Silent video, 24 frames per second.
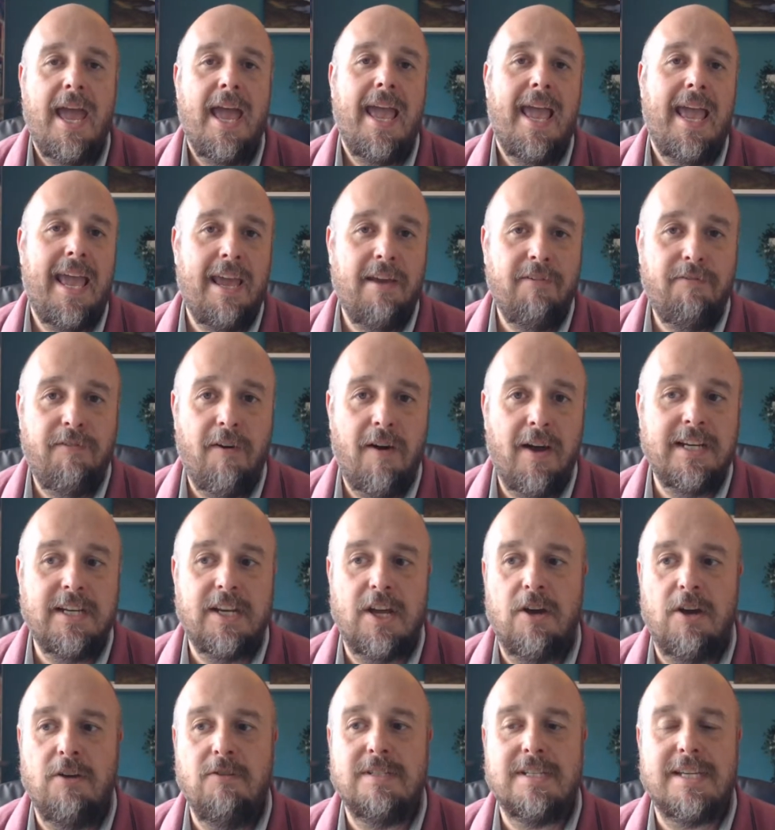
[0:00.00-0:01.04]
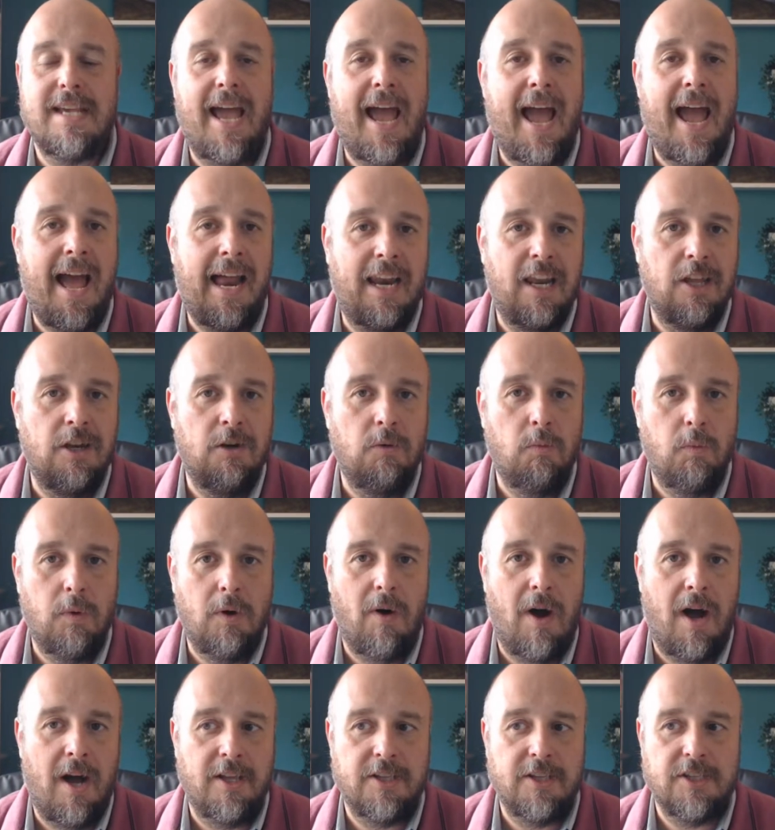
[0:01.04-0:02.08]
If I don't, Alan will
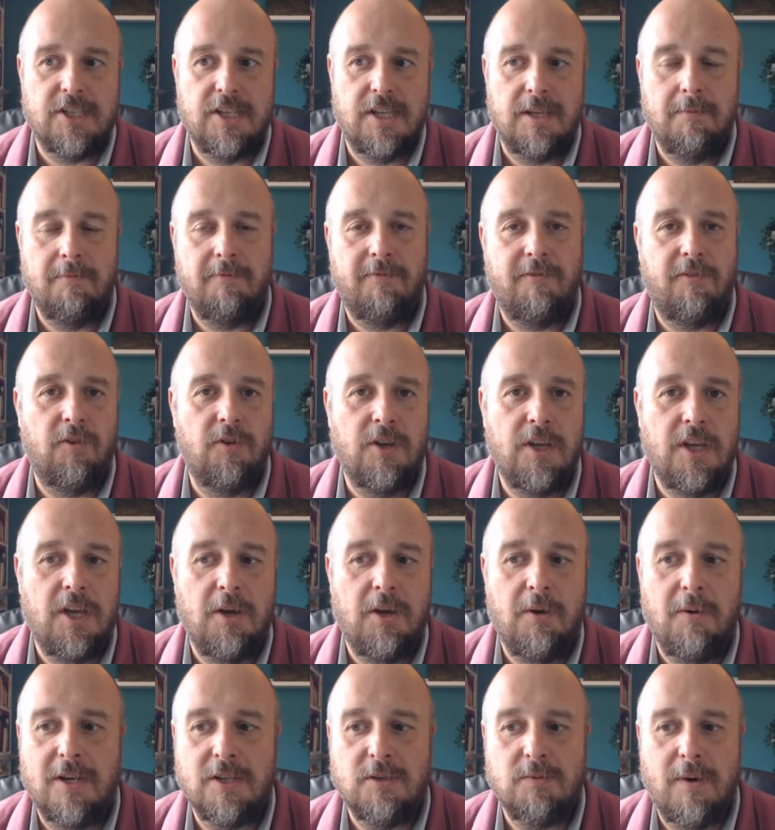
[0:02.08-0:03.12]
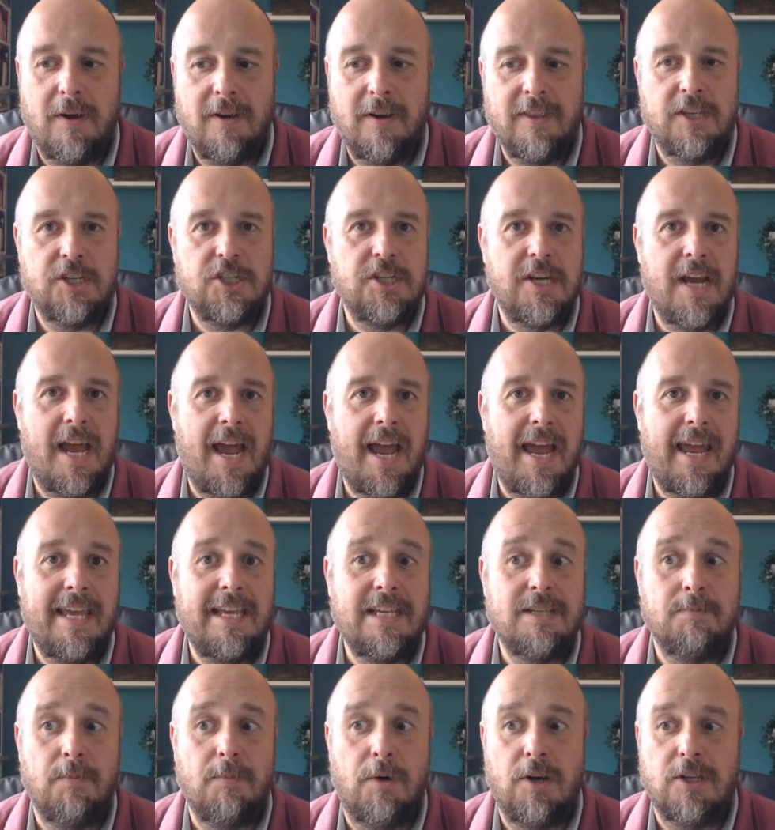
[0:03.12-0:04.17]
answer them for you as well in the chat.
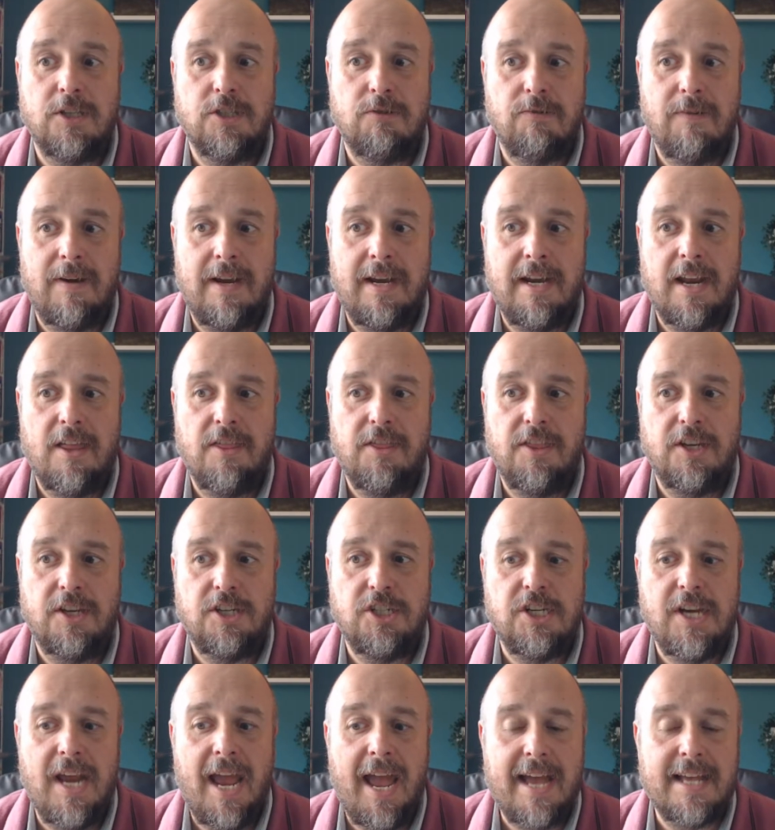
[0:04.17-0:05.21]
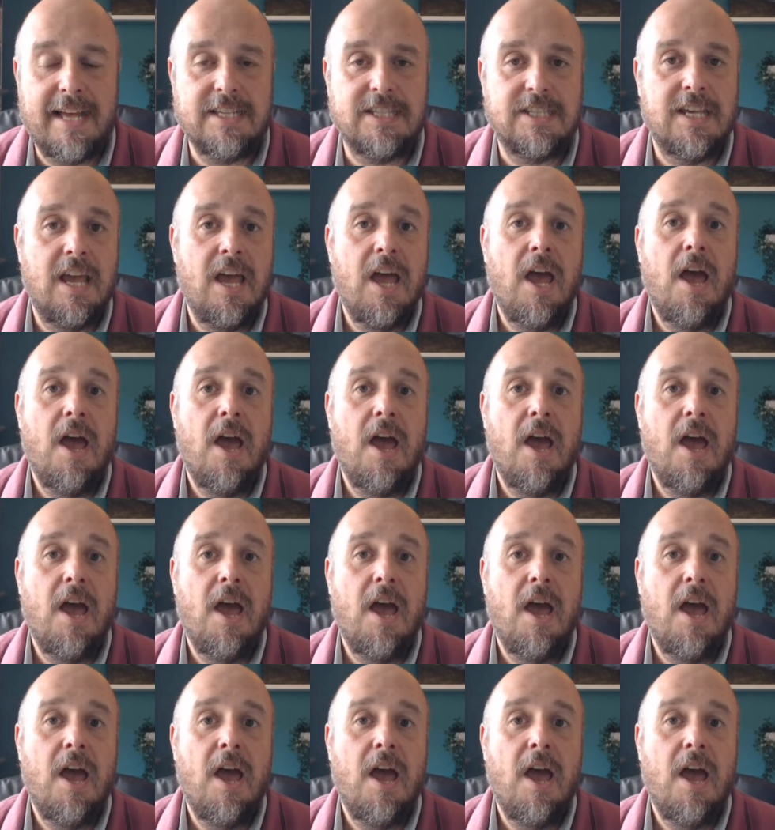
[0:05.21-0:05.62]
He's monitoring the chat.